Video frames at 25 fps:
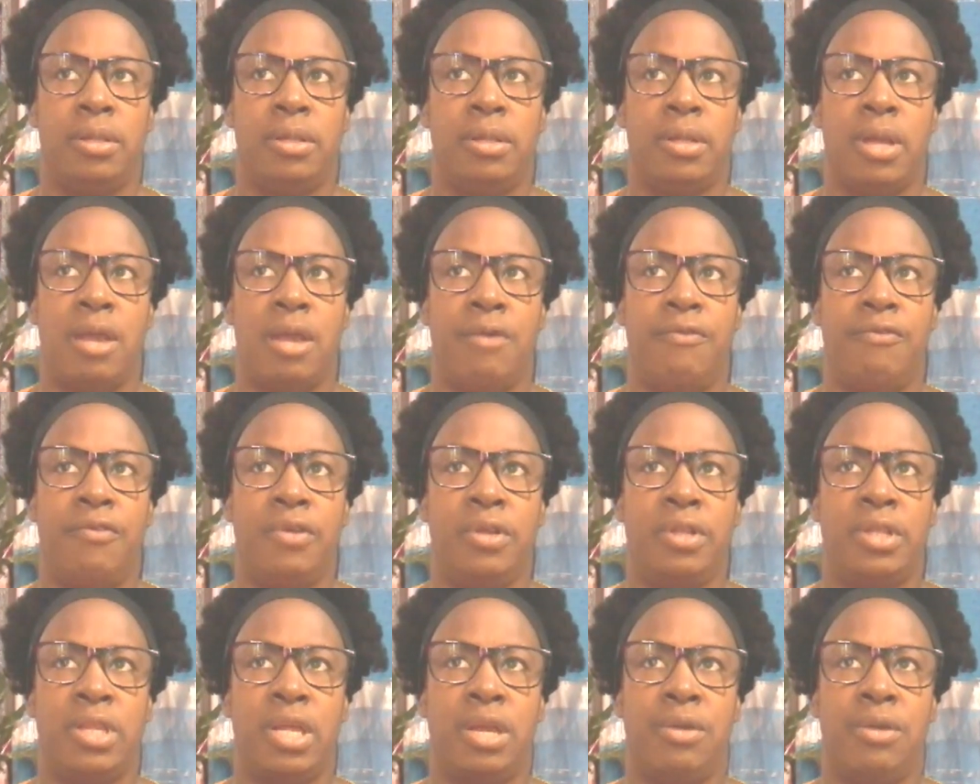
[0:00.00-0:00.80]
I
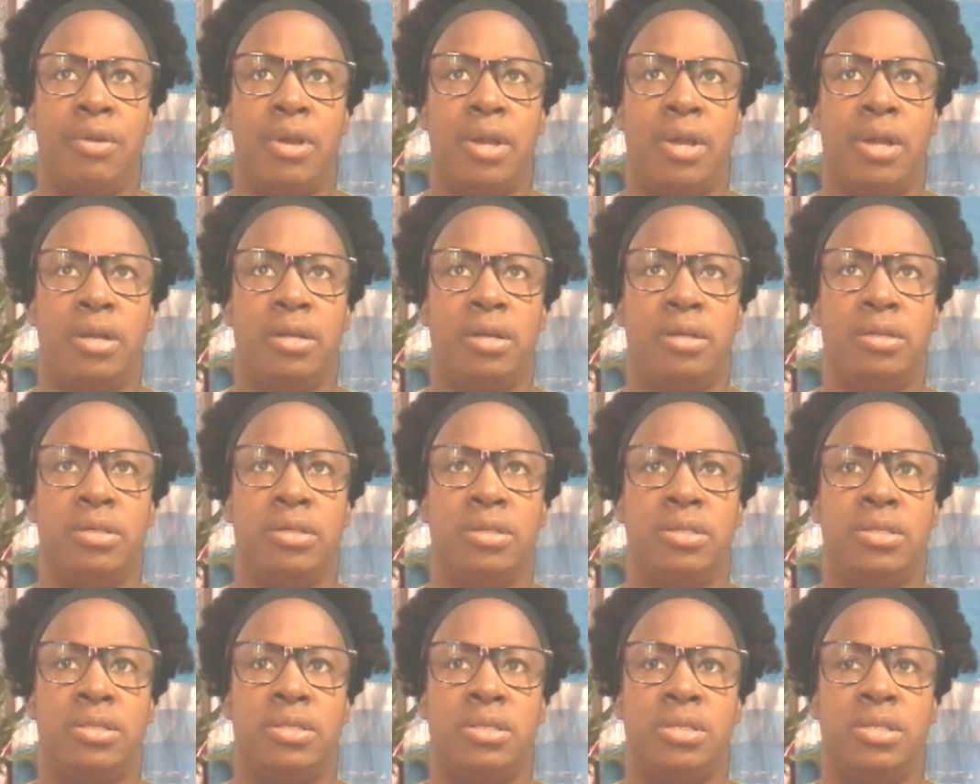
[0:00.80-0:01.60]
think there are
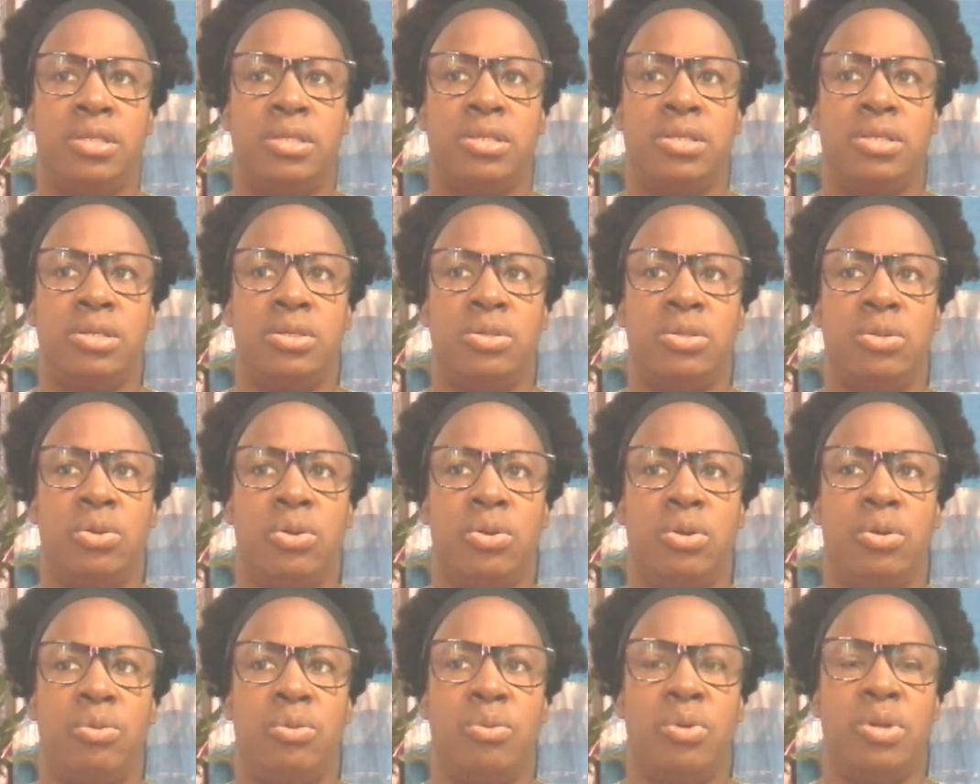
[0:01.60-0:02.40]
a season
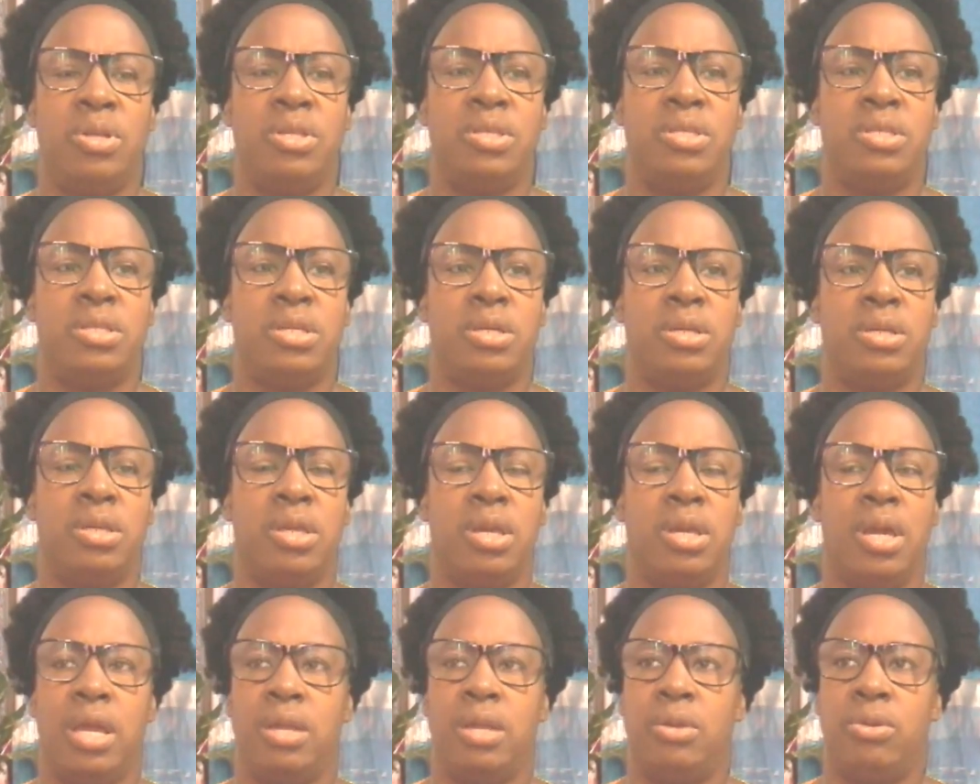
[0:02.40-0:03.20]
or once a
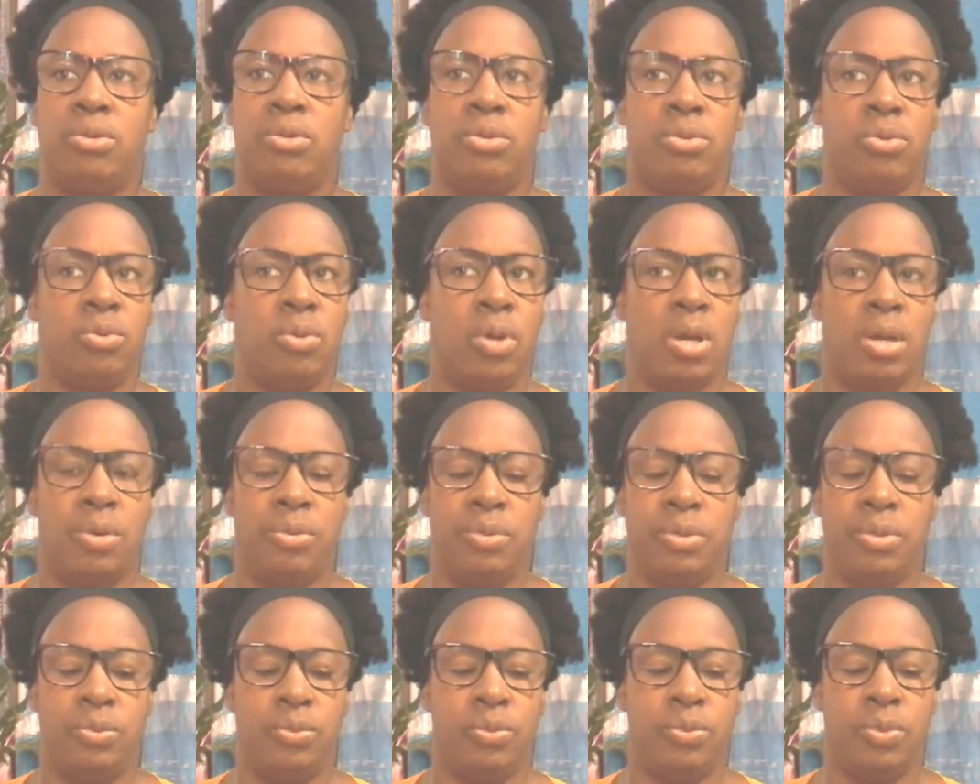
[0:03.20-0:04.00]
year. I don't know
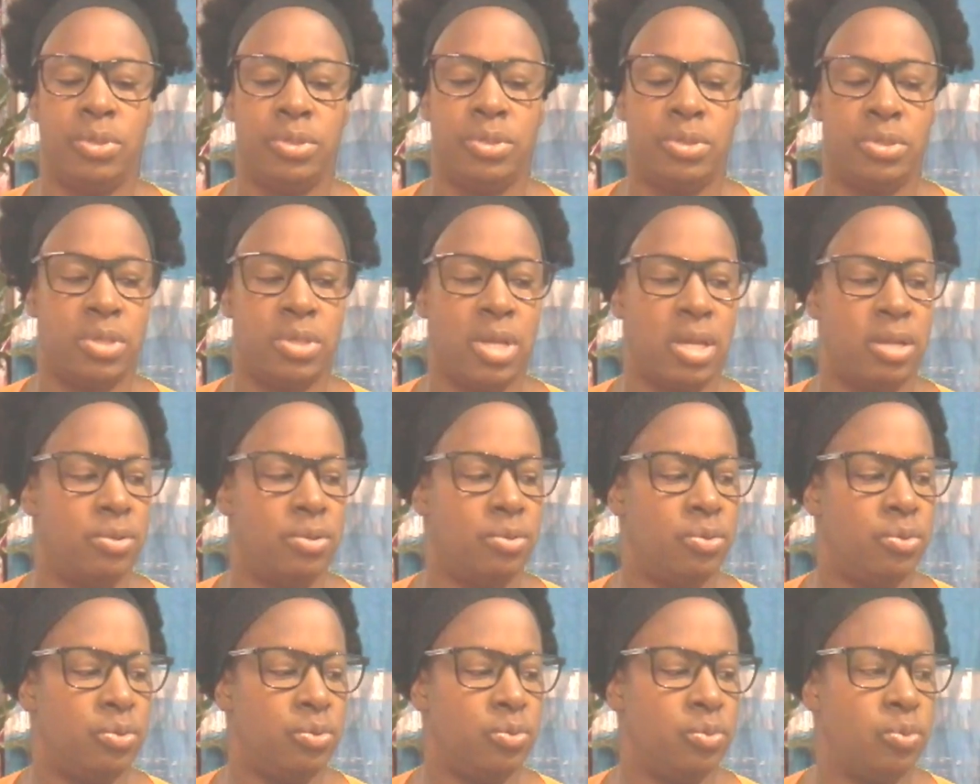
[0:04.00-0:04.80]
how it works. I
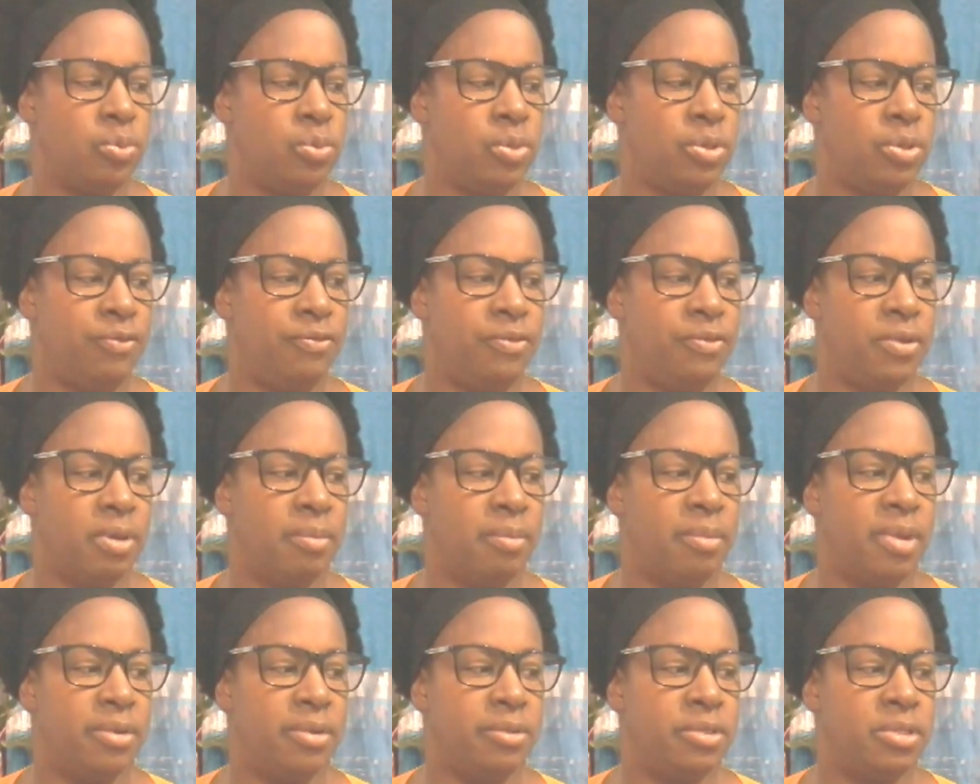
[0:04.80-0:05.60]
don't know nothing
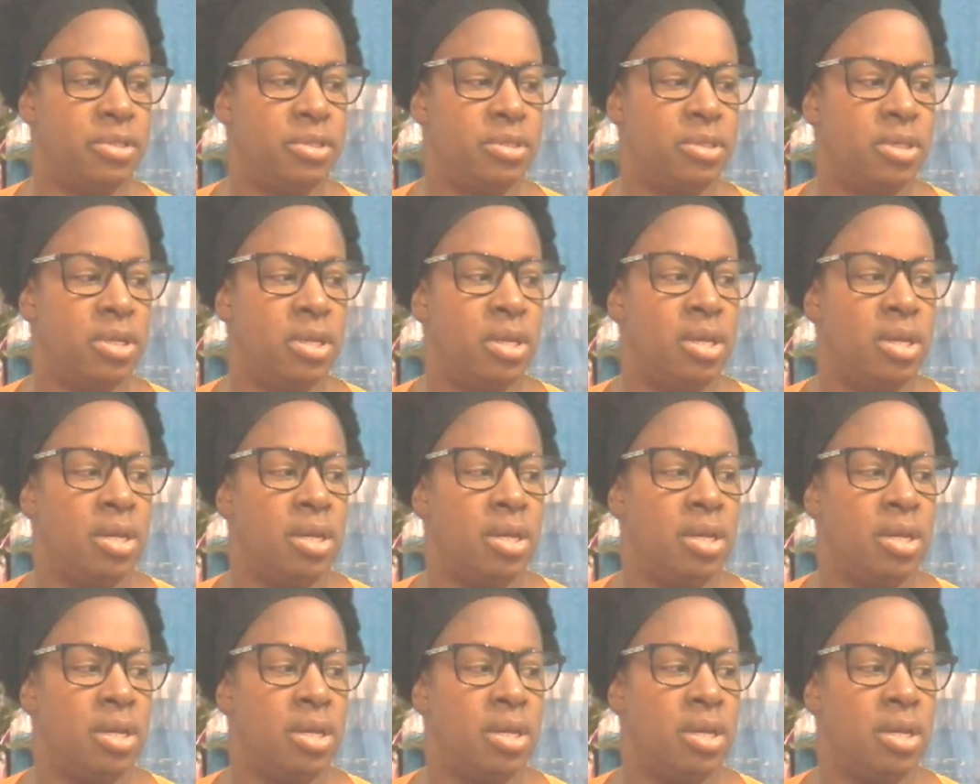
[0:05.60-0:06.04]
about it.